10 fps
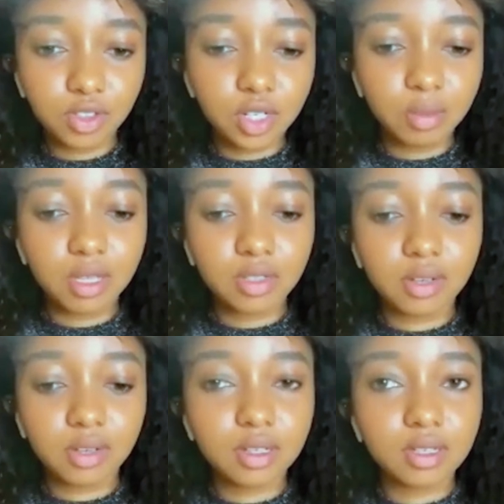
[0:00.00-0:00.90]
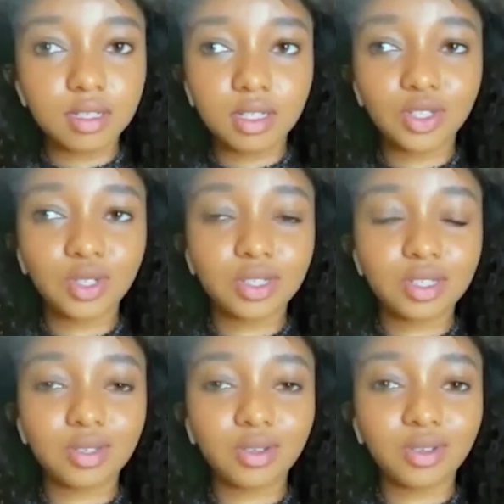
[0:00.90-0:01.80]
gender-based violence issues
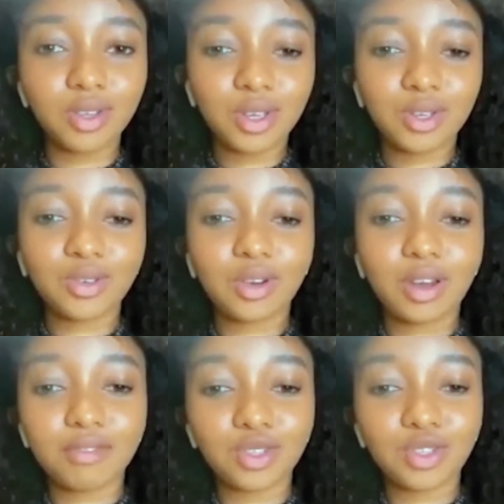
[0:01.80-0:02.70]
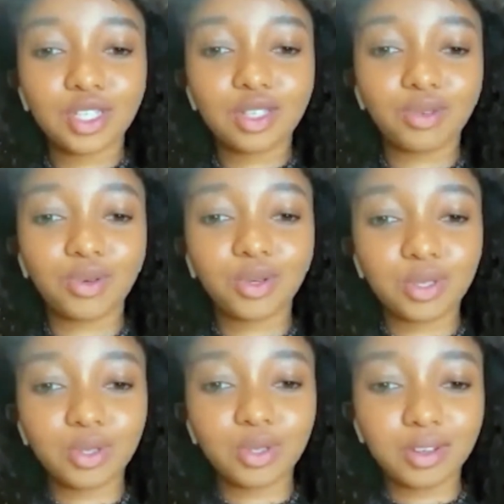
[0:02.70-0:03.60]
is not, you don't have to just
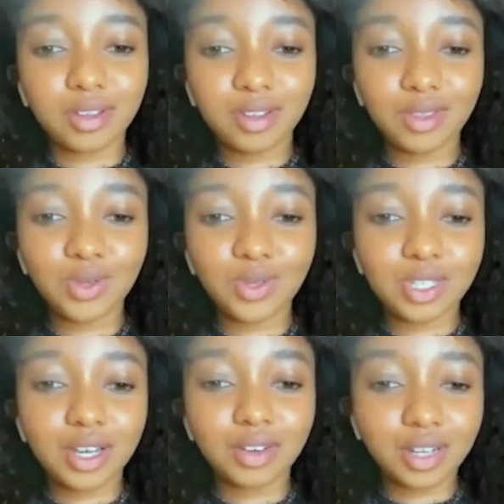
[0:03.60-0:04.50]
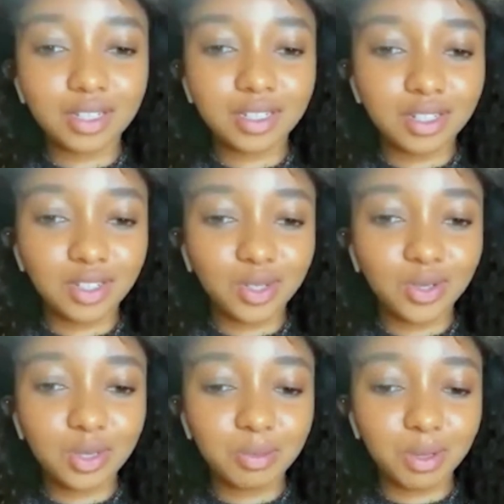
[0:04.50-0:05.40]
focus on those direct
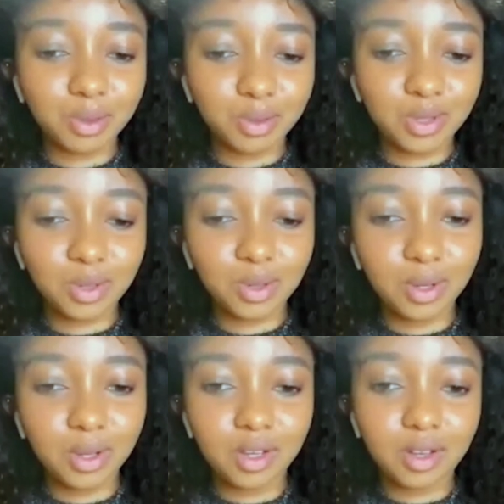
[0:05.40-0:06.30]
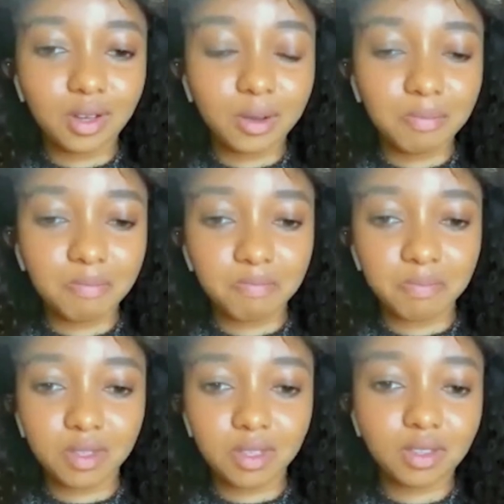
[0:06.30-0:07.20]
issues, but also
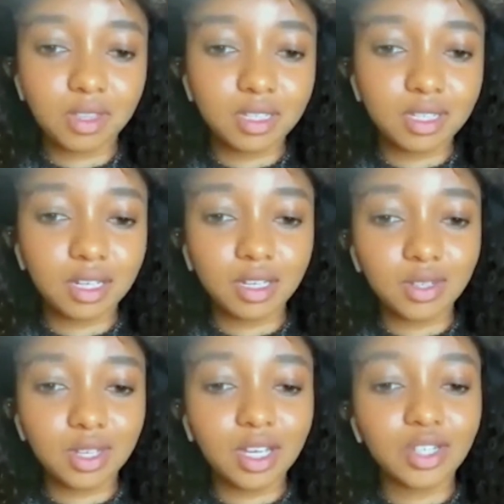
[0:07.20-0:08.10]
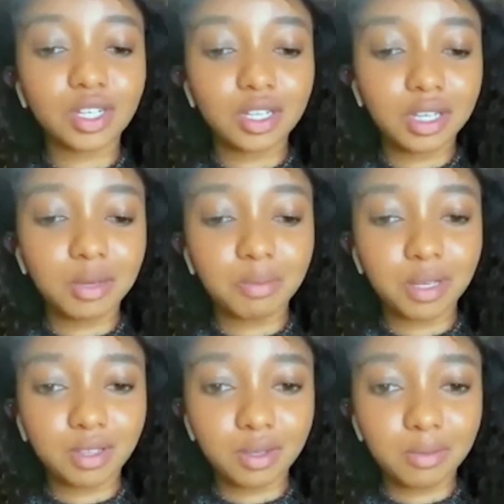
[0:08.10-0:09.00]
things like education and
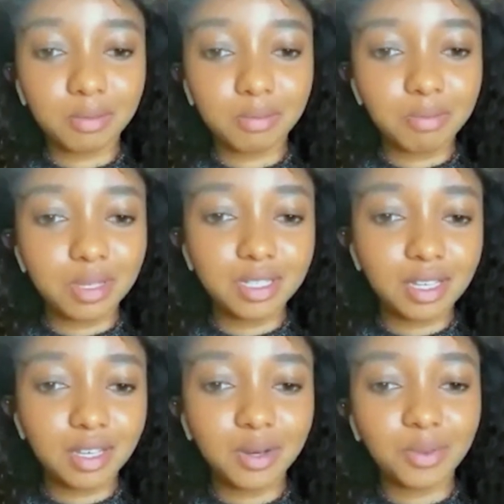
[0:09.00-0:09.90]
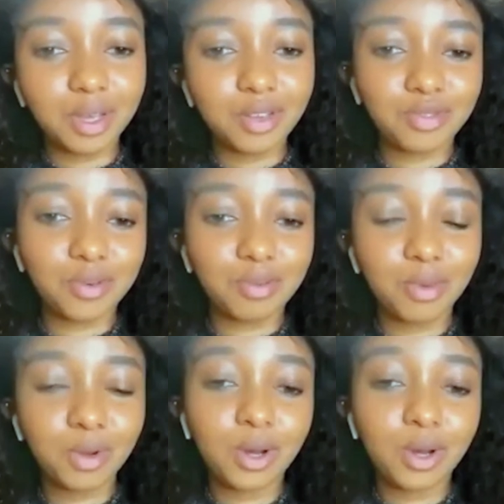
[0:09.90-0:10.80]
keeping them busy away from
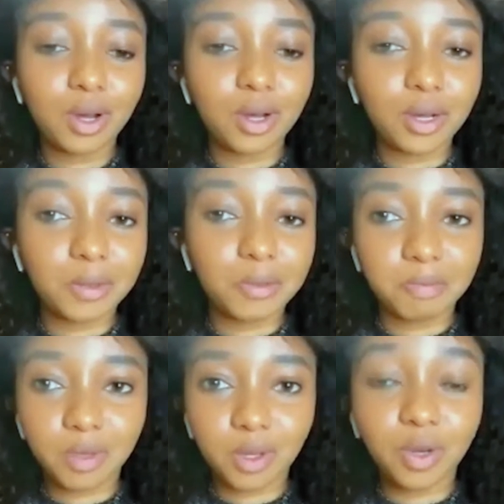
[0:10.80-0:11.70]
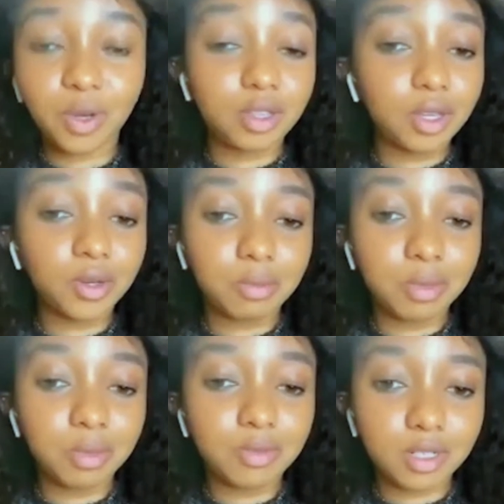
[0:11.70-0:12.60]
where they could be
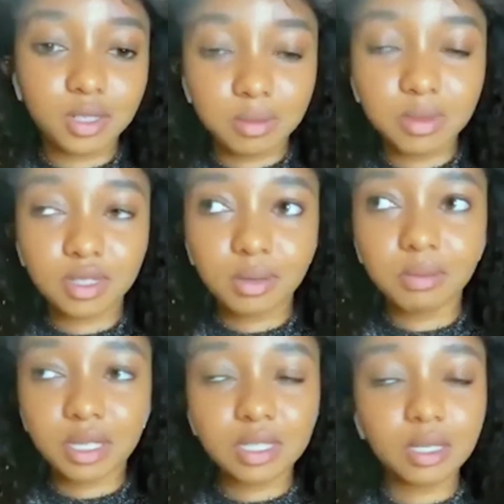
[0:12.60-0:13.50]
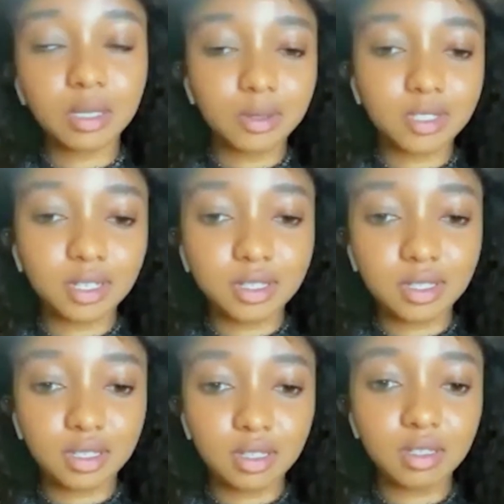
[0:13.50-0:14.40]
victims. That makes a lot of sense.
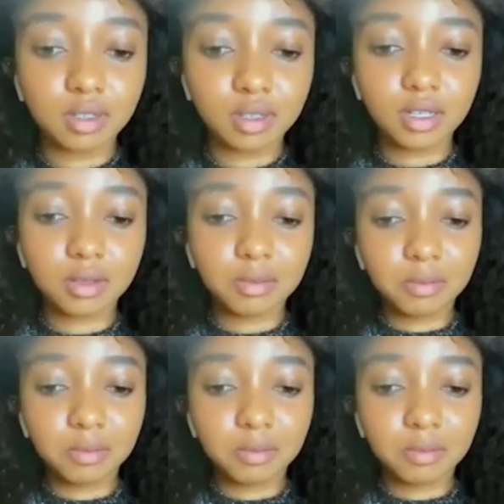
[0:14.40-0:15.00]
Yeah,